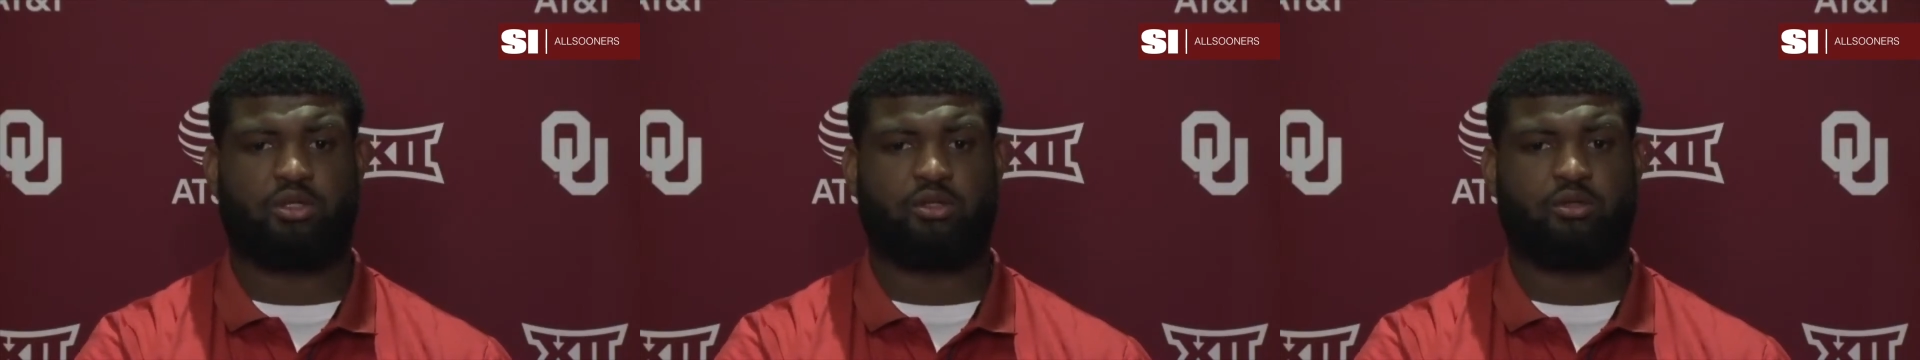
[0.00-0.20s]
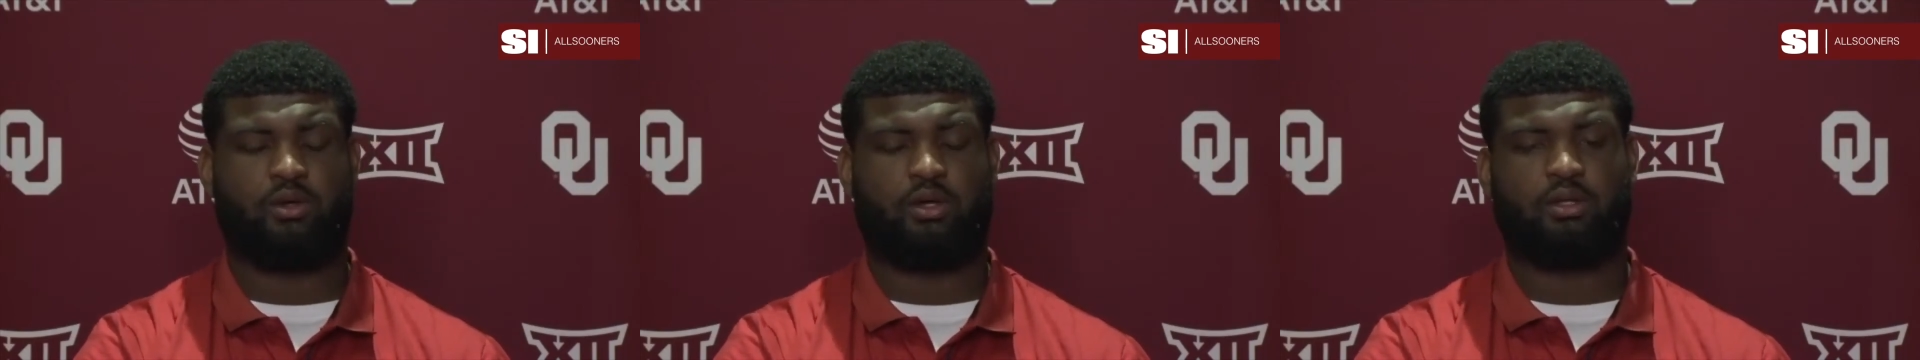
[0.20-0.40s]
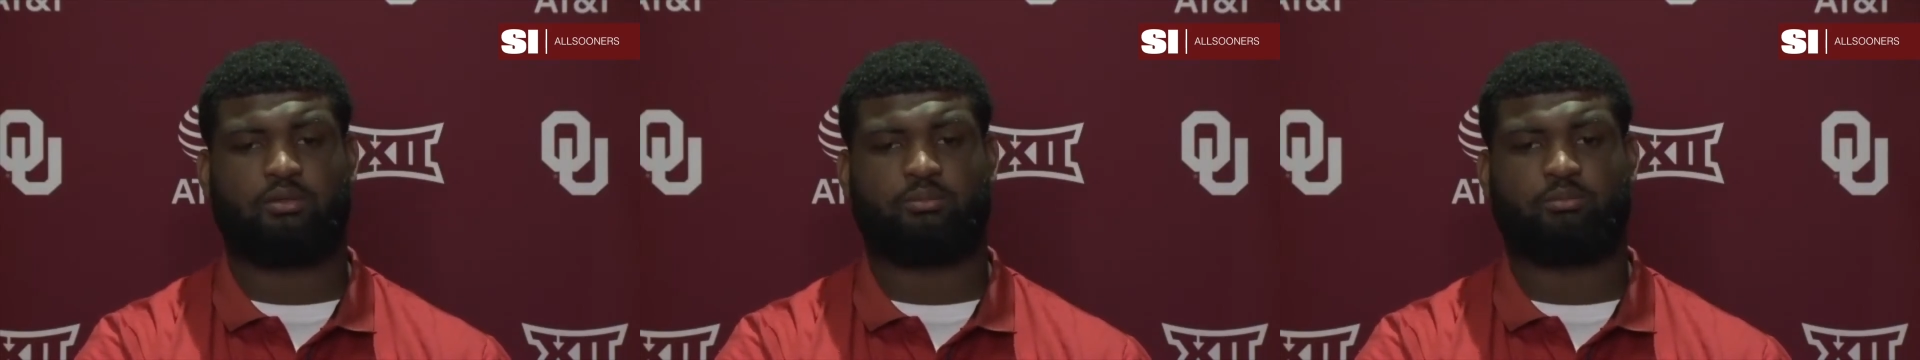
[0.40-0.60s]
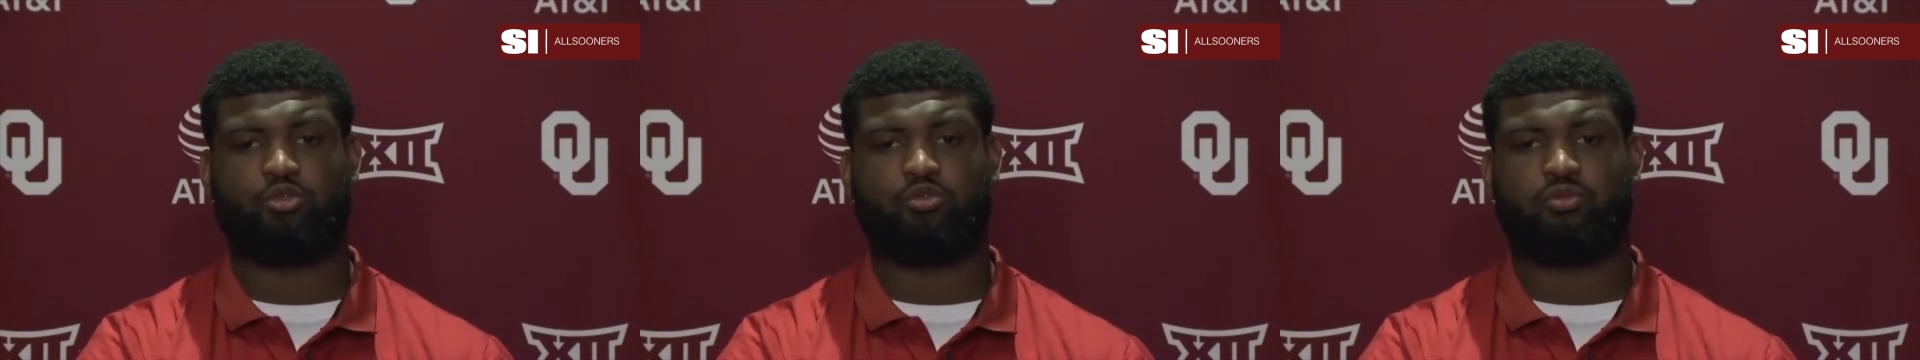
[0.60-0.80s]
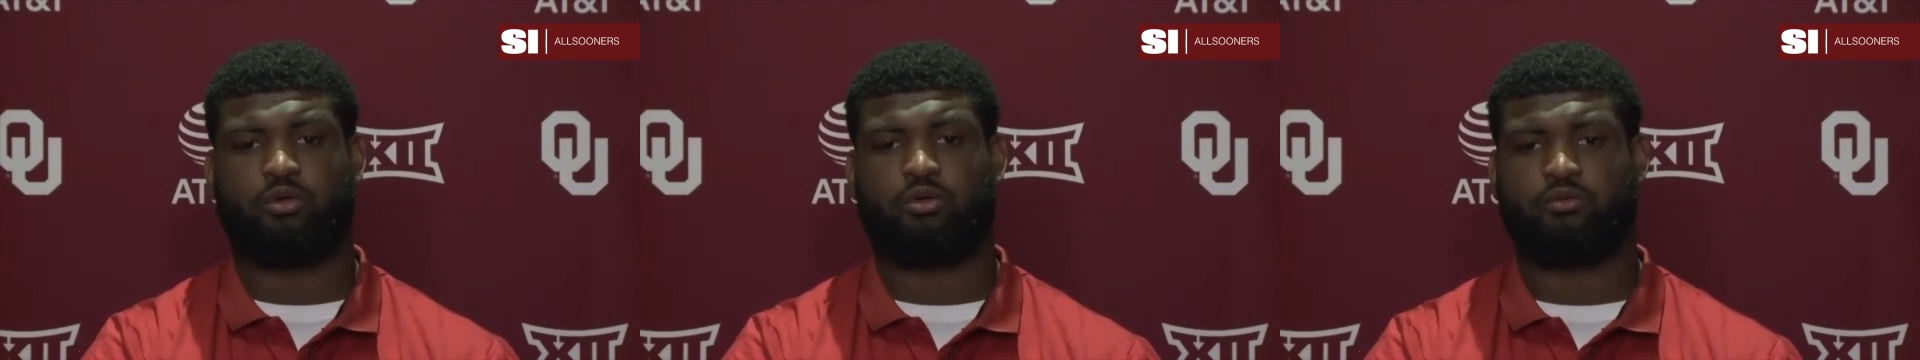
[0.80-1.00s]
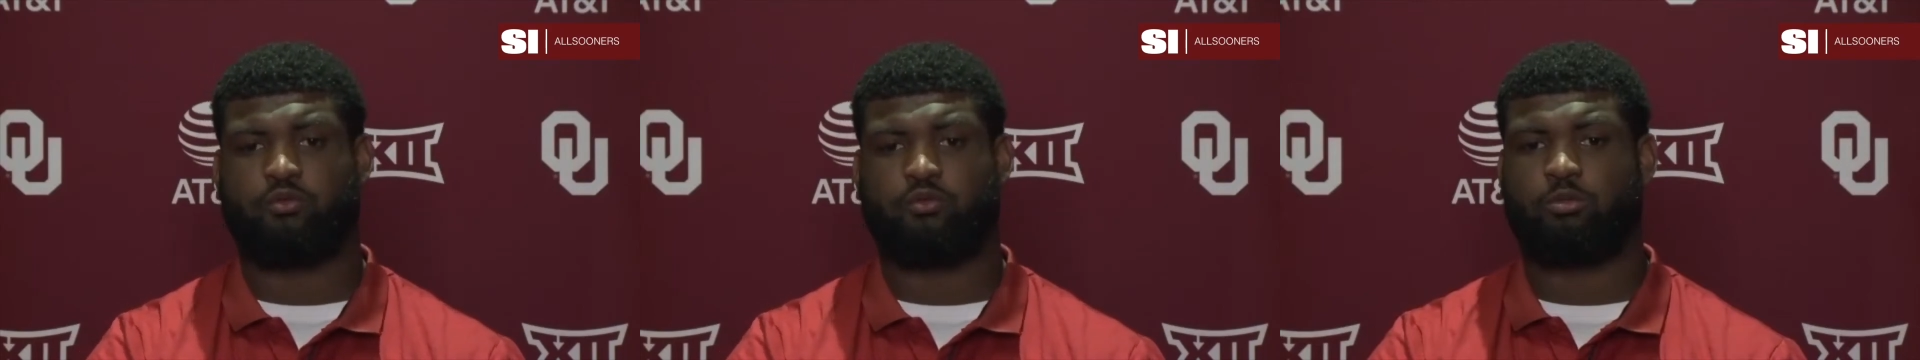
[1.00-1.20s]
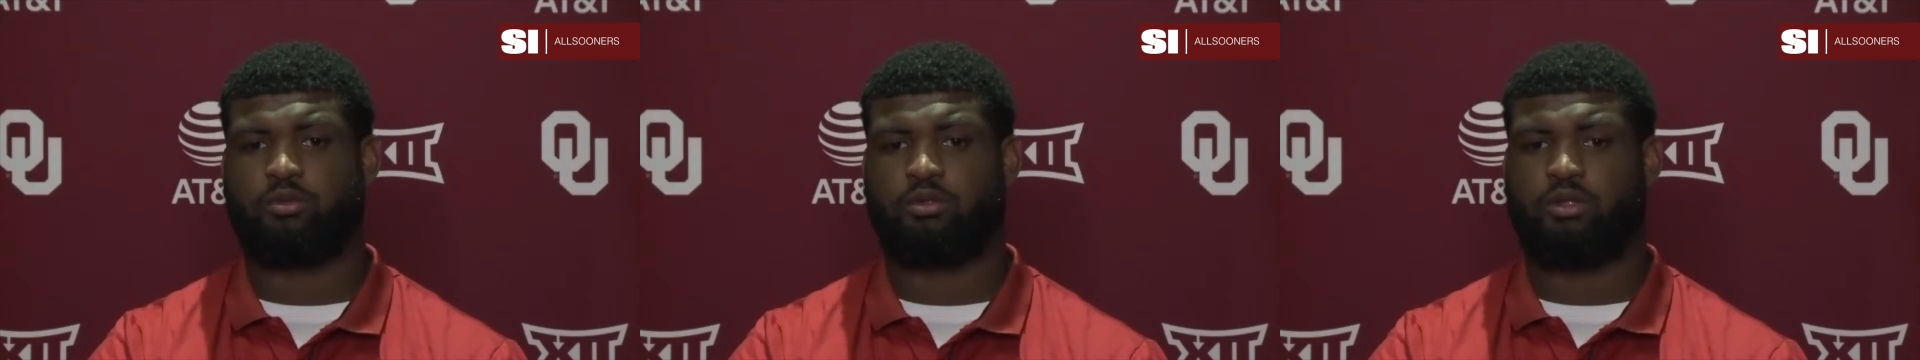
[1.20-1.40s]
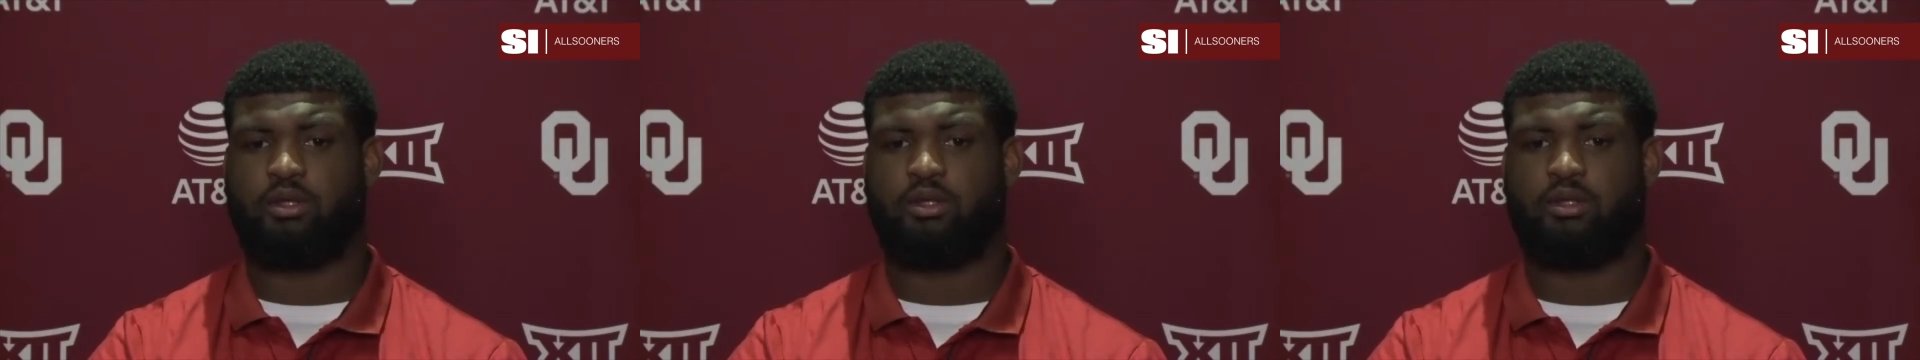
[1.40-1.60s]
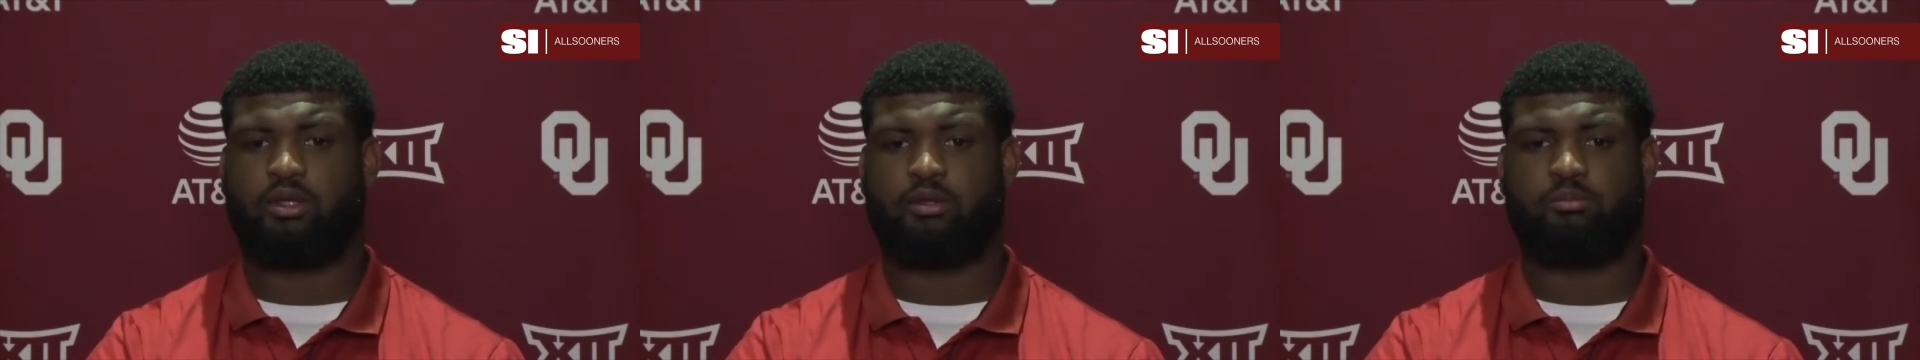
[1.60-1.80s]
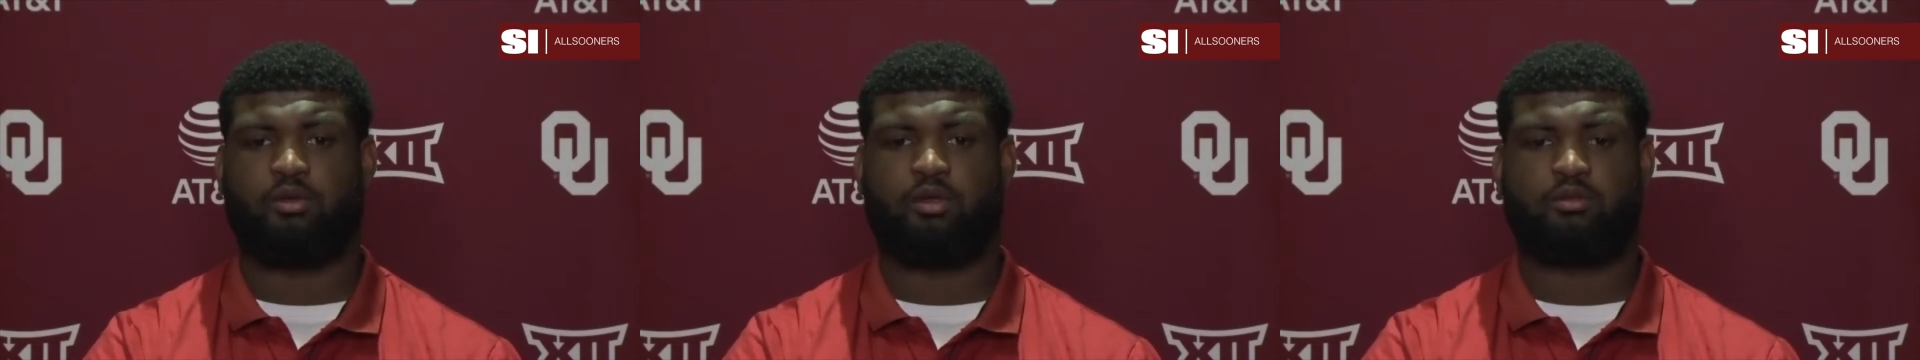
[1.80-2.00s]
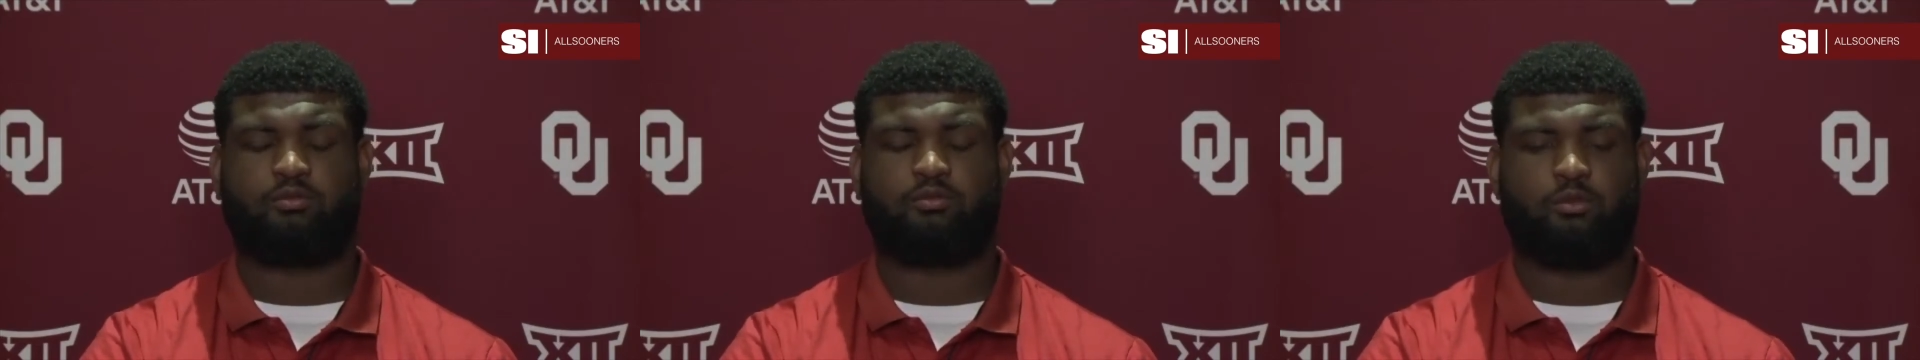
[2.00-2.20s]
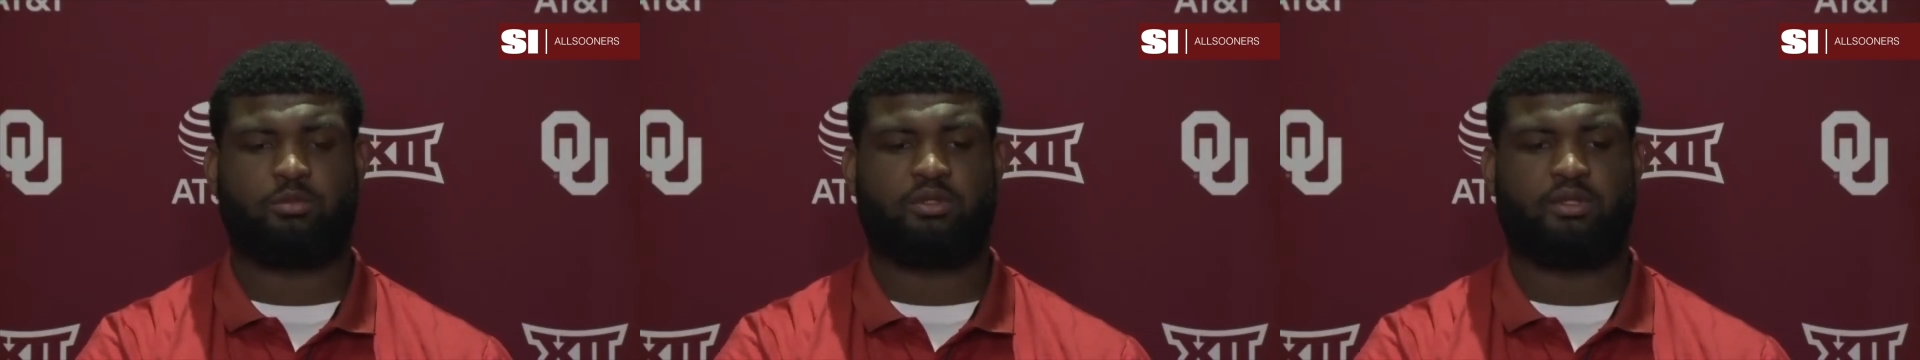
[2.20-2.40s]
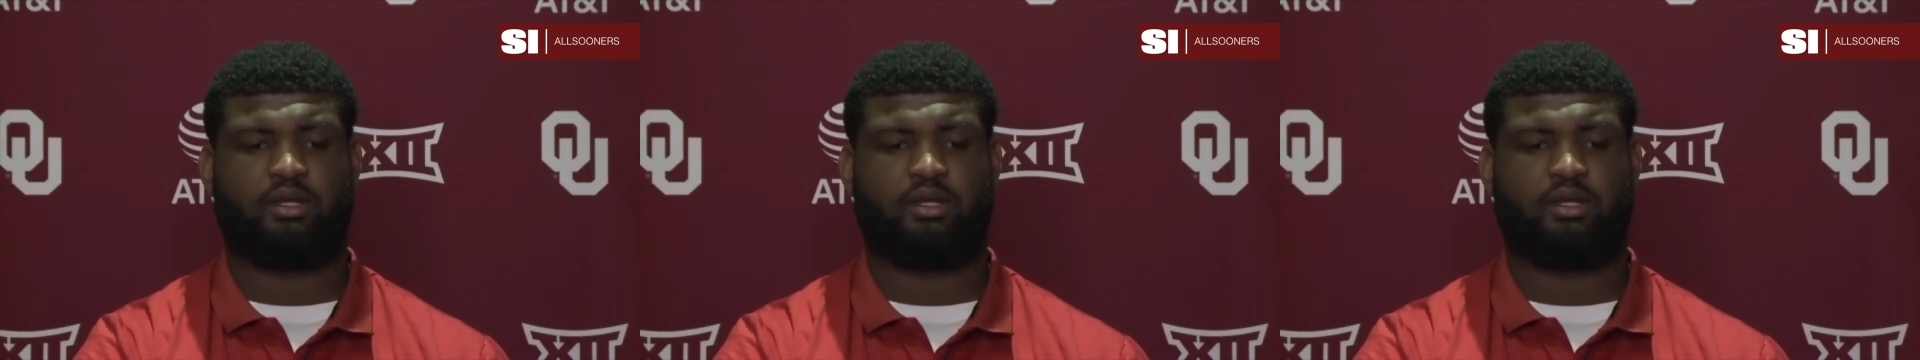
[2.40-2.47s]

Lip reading: I know how to move on from it and get better from it.